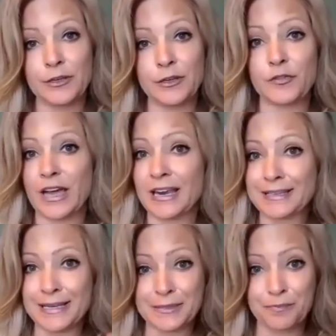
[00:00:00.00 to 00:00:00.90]
You've got to
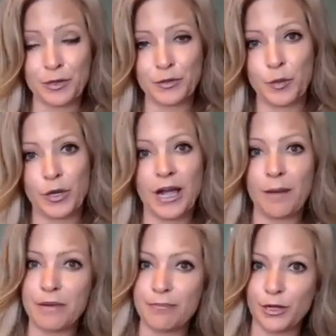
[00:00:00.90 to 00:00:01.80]
test multiple
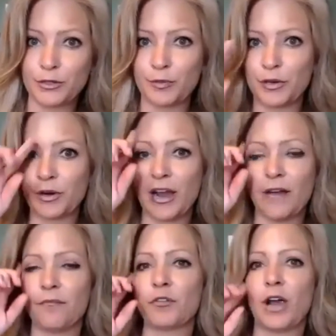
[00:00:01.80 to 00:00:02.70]
copy, multiple
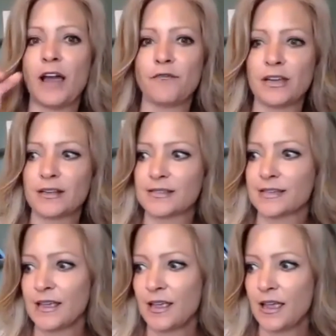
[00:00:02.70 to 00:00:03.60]
graphics,
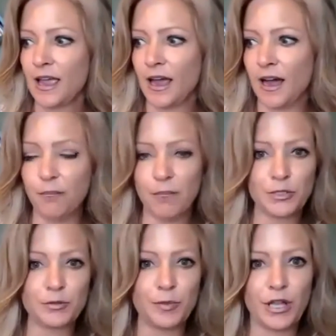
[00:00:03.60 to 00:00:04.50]

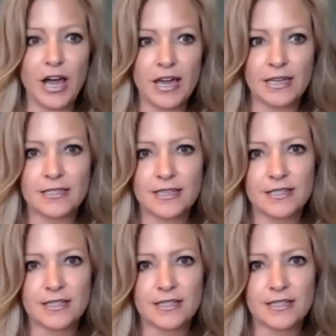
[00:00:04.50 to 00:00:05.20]
multiple audiences.